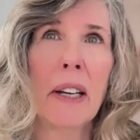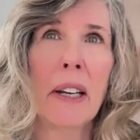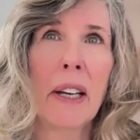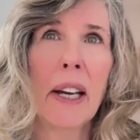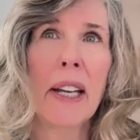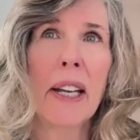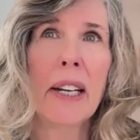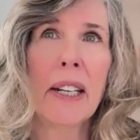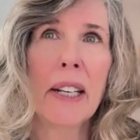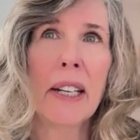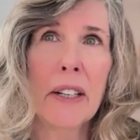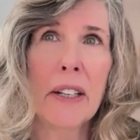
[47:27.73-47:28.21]

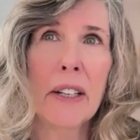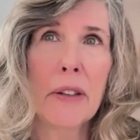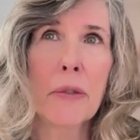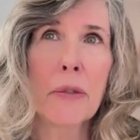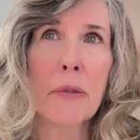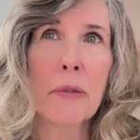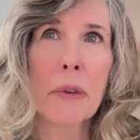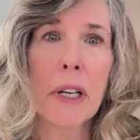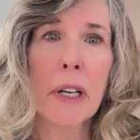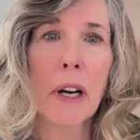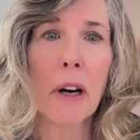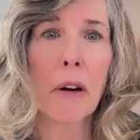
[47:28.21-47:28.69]
and
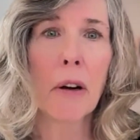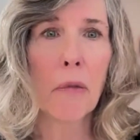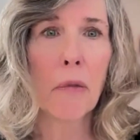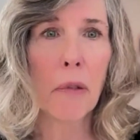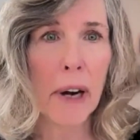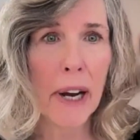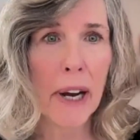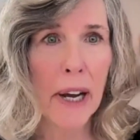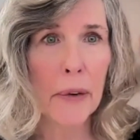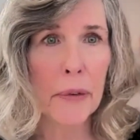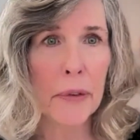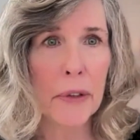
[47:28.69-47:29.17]
industry
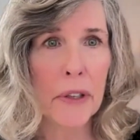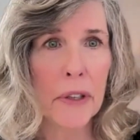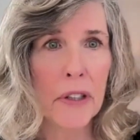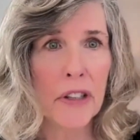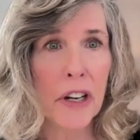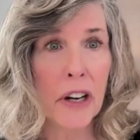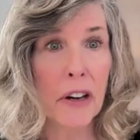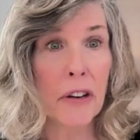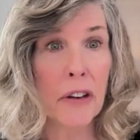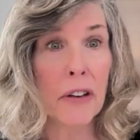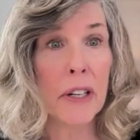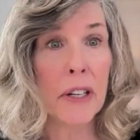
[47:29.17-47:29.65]
around
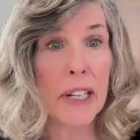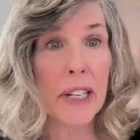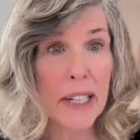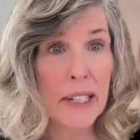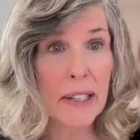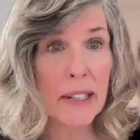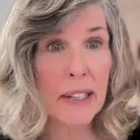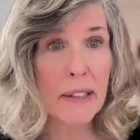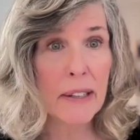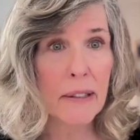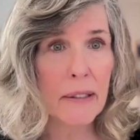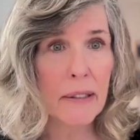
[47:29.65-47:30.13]
shared
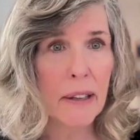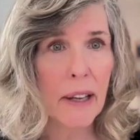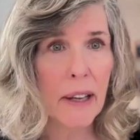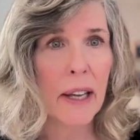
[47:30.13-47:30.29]
needs